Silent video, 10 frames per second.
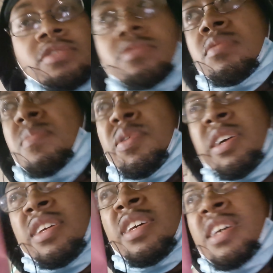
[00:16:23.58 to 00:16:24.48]
do.
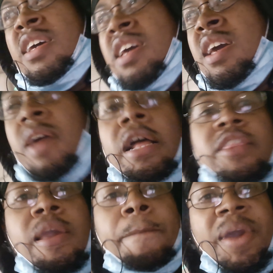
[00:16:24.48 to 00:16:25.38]
But I
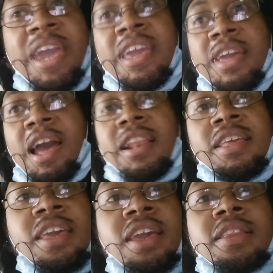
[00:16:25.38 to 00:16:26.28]
think Bang
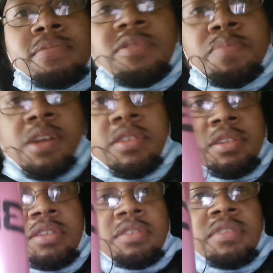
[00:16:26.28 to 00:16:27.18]
cotton candy was better
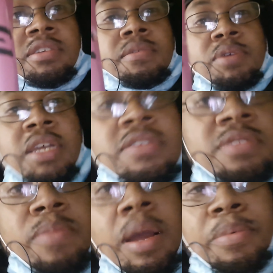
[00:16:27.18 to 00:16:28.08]
than this, but that's just my